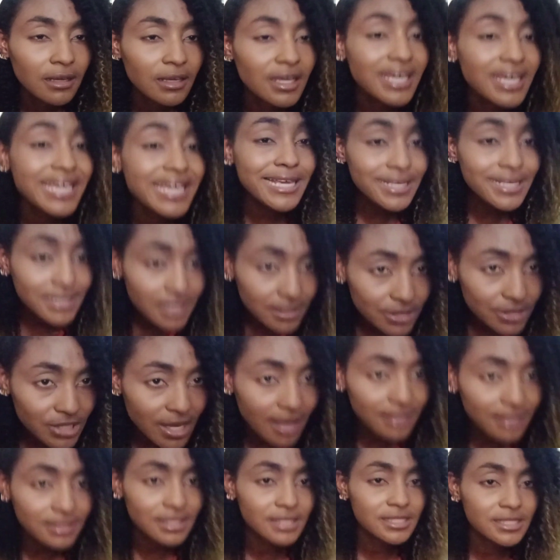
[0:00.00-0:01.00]
easy
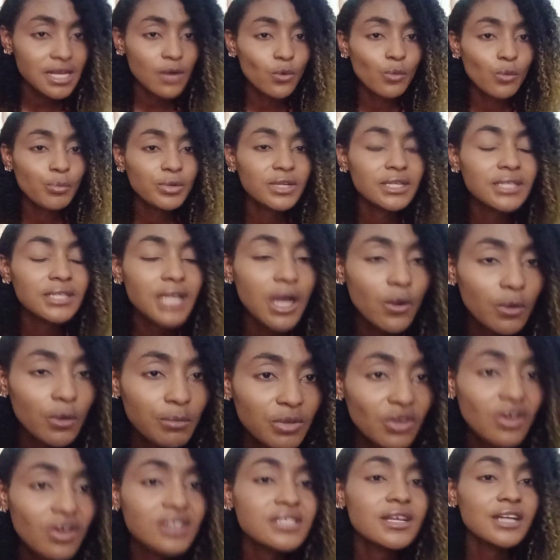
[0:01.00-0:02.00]
chances i will put it that way
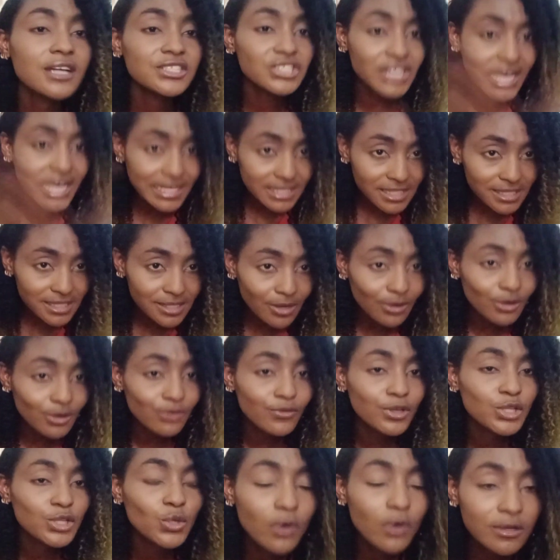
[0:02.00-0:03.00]
because there are chances all
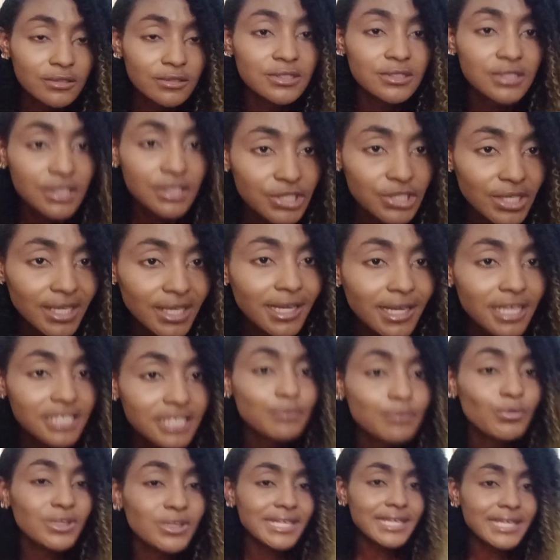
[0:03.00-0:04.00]
over the world to teach english
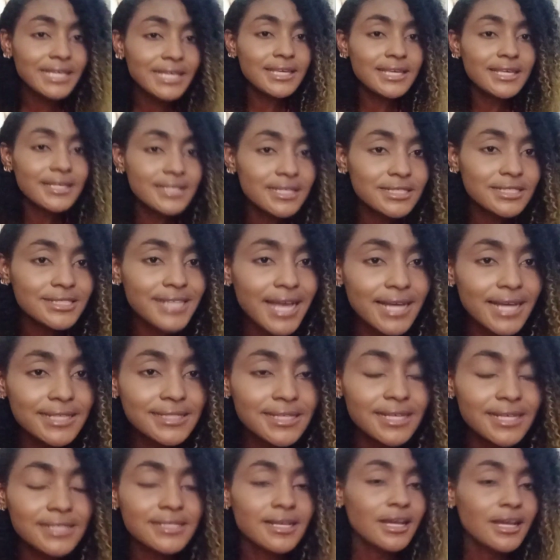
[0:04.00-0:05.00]
but easy
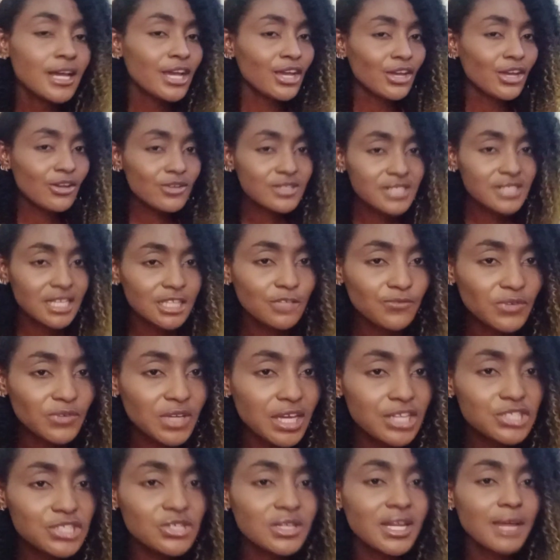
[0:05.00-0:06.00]
chances you know
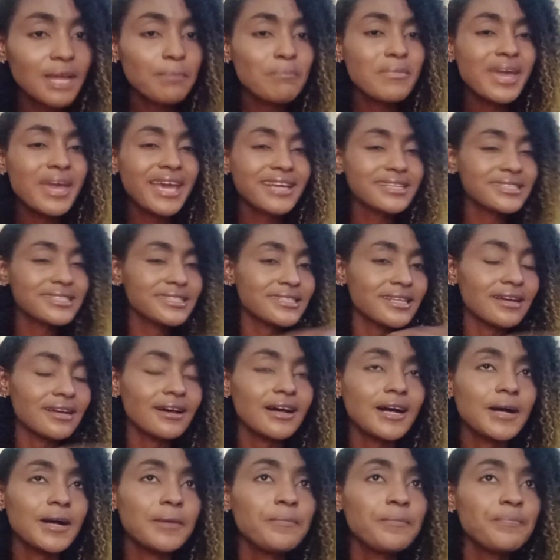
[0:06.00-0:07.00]
certification makes
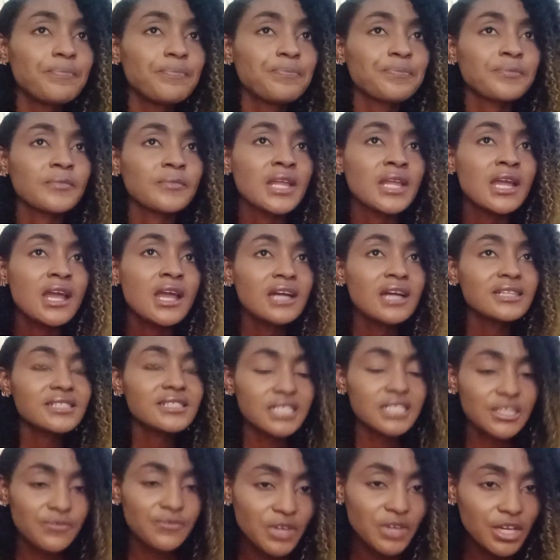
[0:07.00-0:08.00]
um,
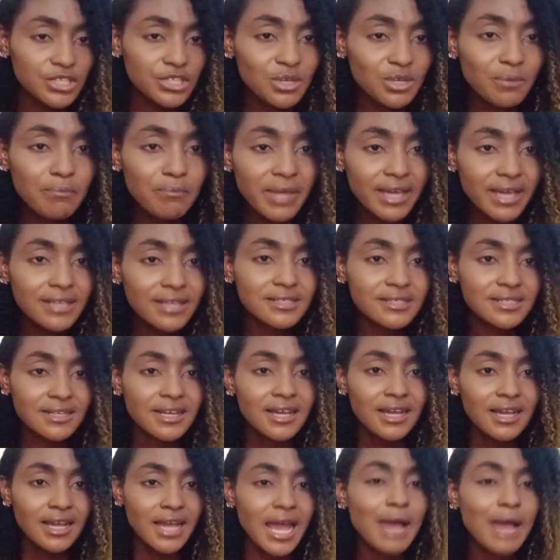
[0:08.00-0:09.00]
certification makes
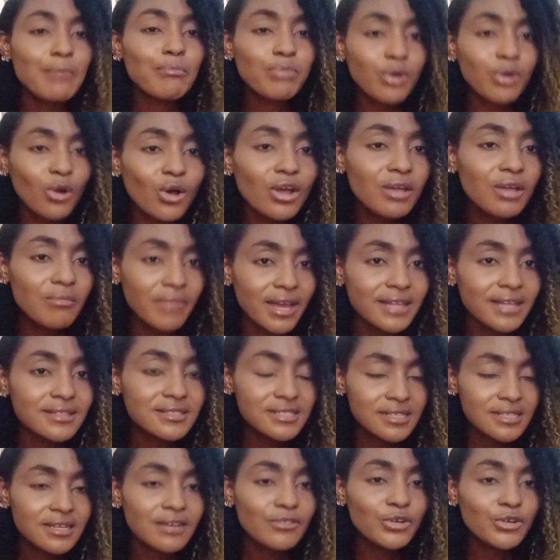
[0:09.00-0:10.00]
employment
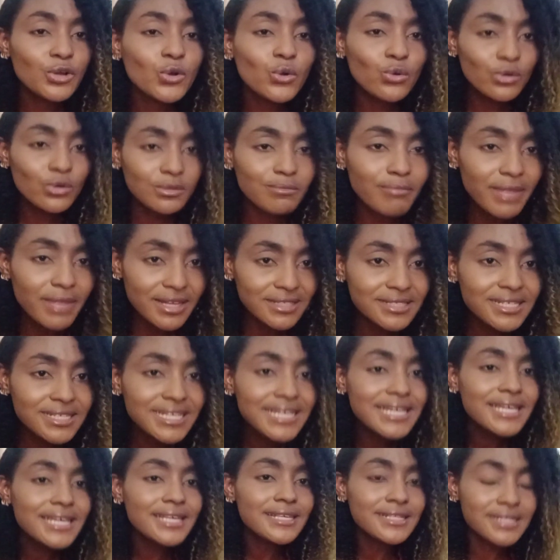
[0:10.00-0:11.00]
recruitment
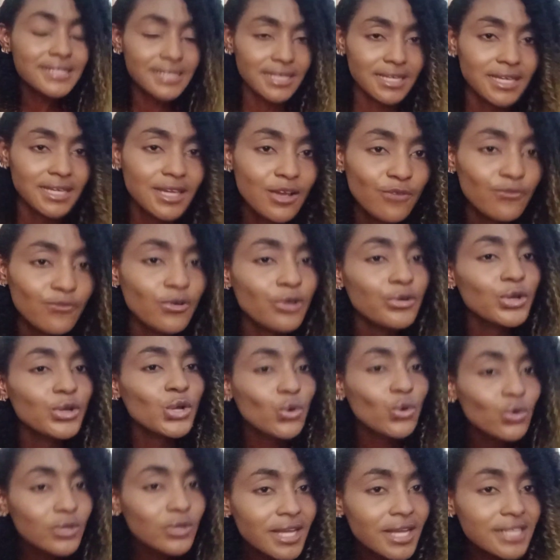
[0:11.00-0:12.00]
easy for
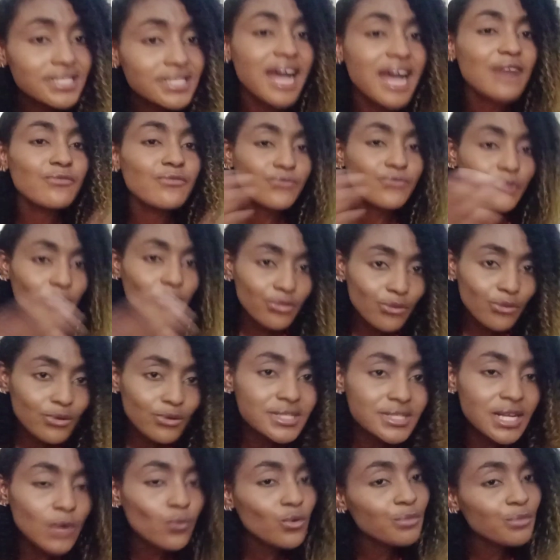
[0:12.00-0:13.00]
recruiters and for
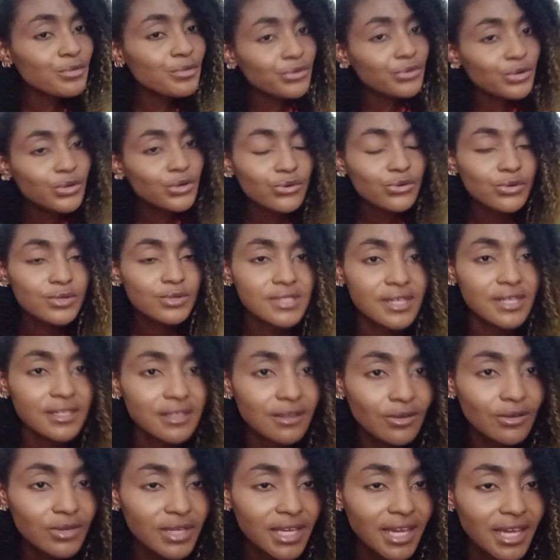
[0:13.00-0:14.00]
those that will be recruited.
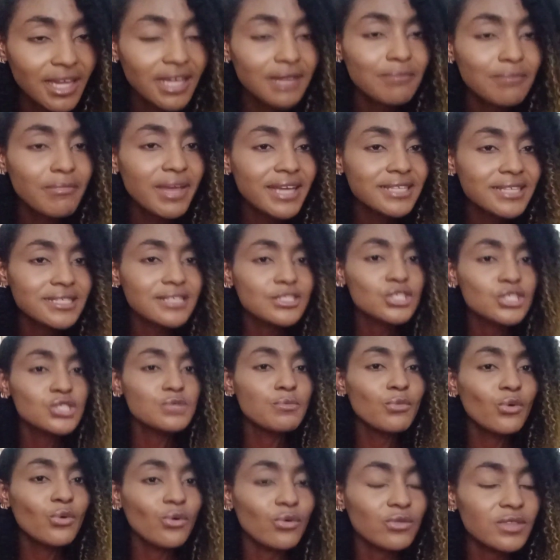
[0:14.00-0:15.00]
Okay, it makes it
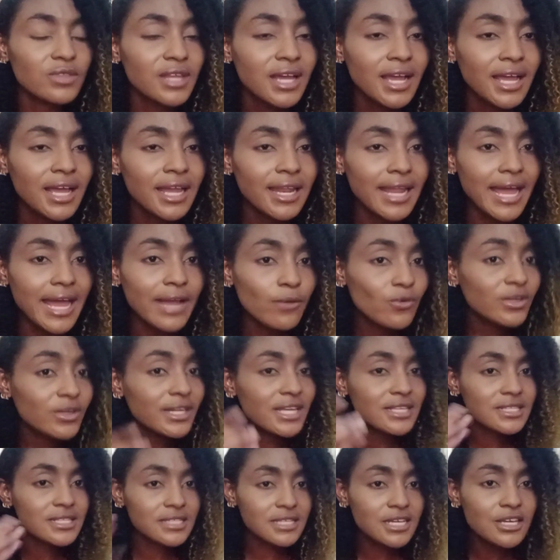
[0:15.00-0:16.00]
smooth. Like when
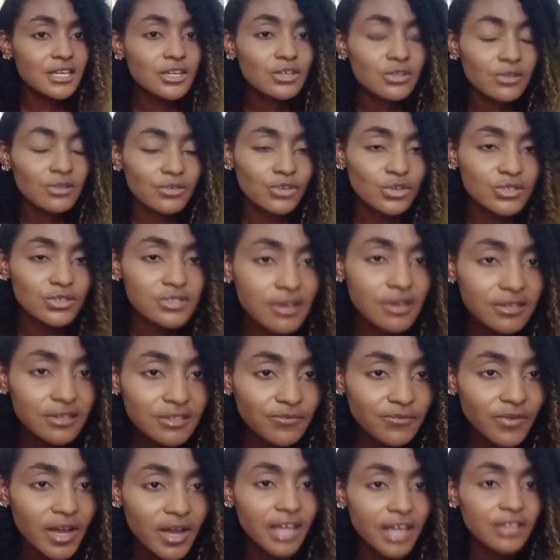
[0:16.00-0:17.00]
they see you're
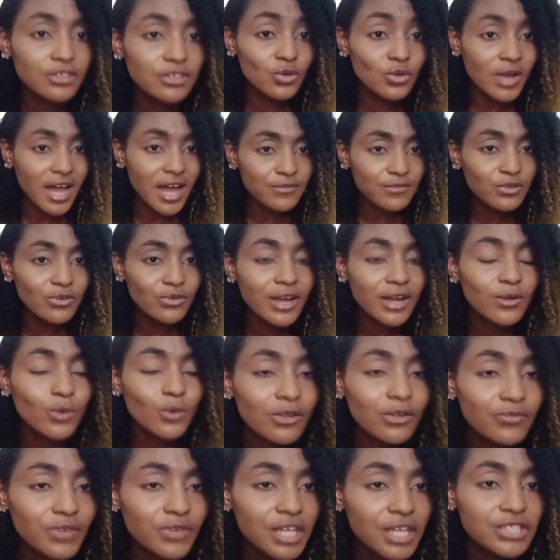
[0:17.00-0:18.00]
certified, you have the right
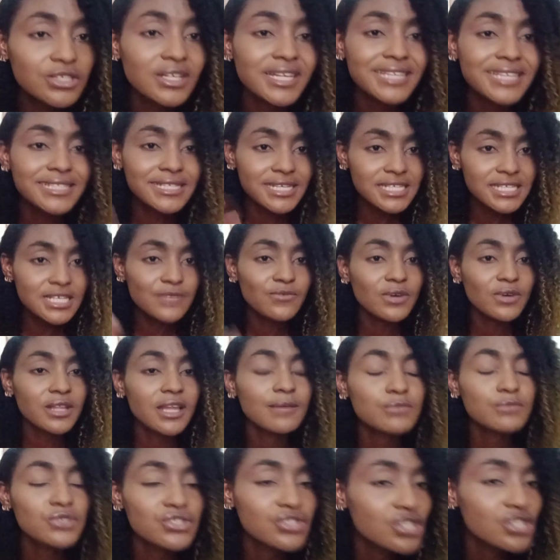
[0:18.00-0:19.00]
qualification, it's easy for
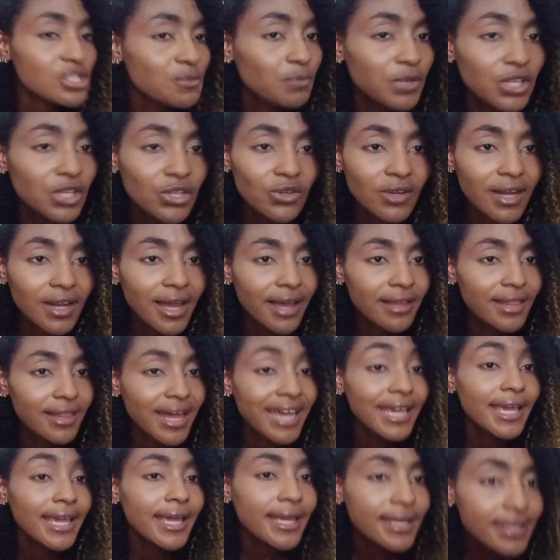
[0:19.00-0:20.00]
them to just pick you like
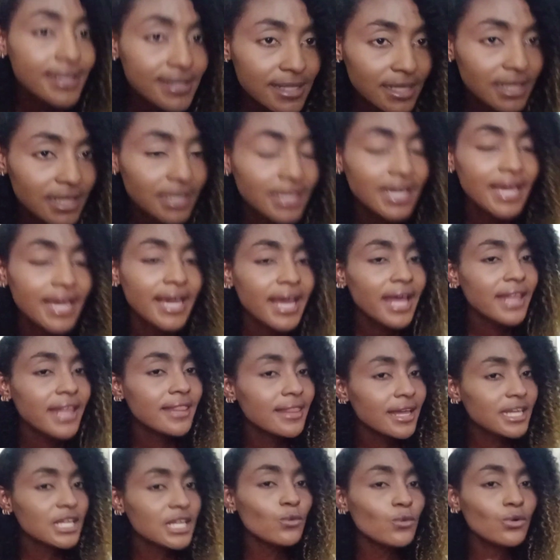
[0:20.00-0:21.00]
that easily. And
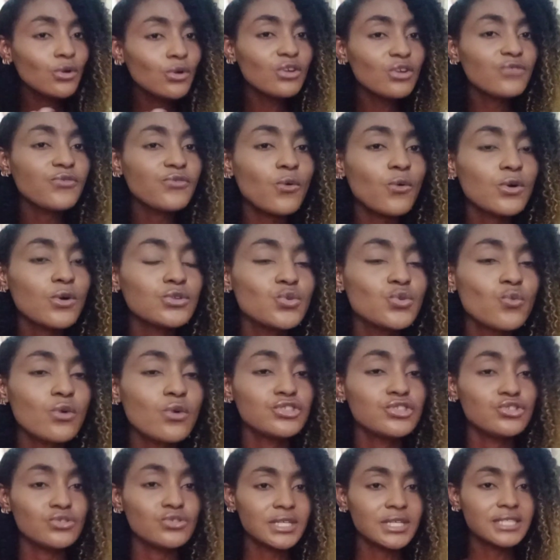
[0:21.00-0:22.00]
then they will look forward to
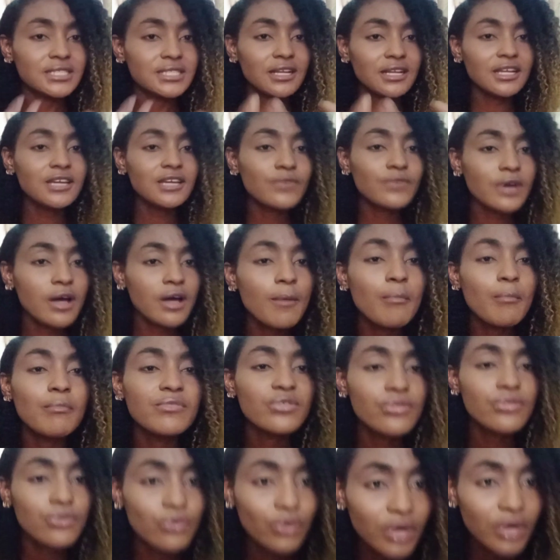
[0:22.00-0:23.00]
what you can deliver
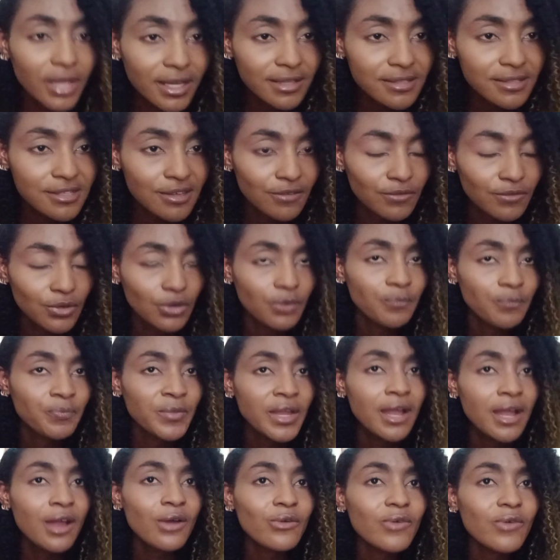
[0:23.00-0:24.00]
through interview,
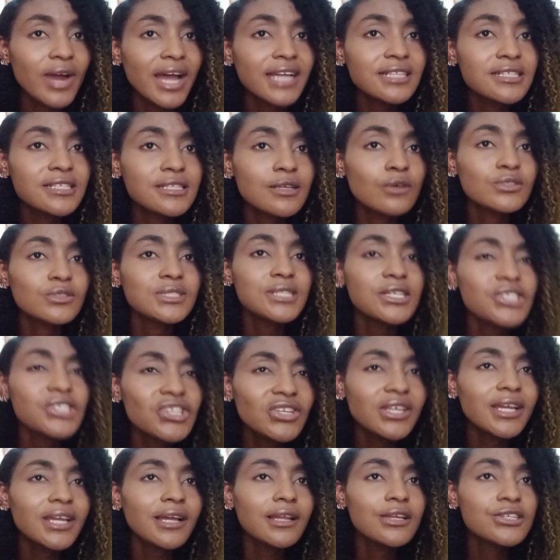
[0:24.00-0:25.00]
right? So
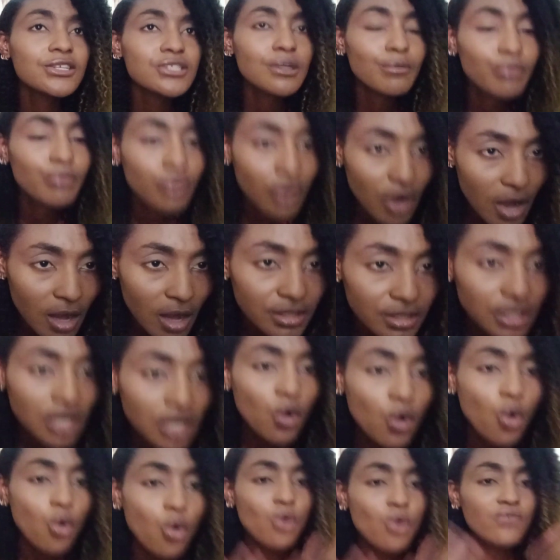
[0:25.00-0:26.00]
teaching English abroad,
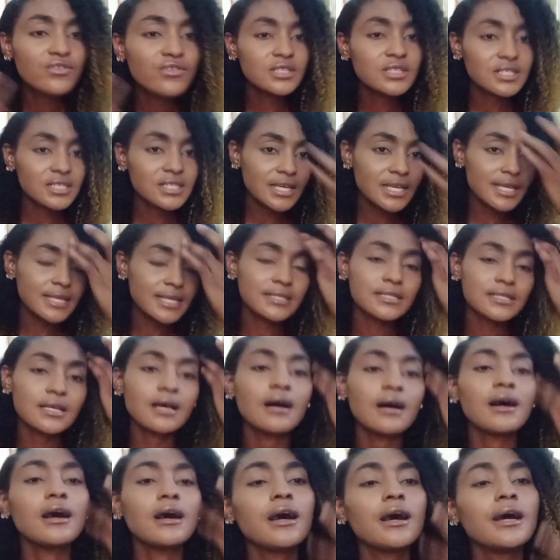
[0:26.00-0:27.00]
overseas,
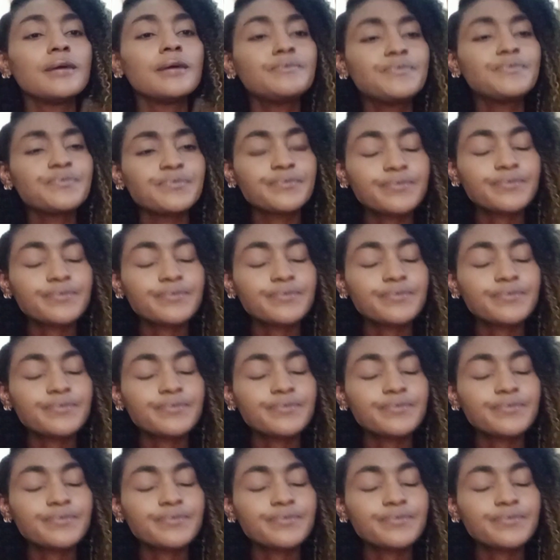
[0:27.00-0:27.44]
um,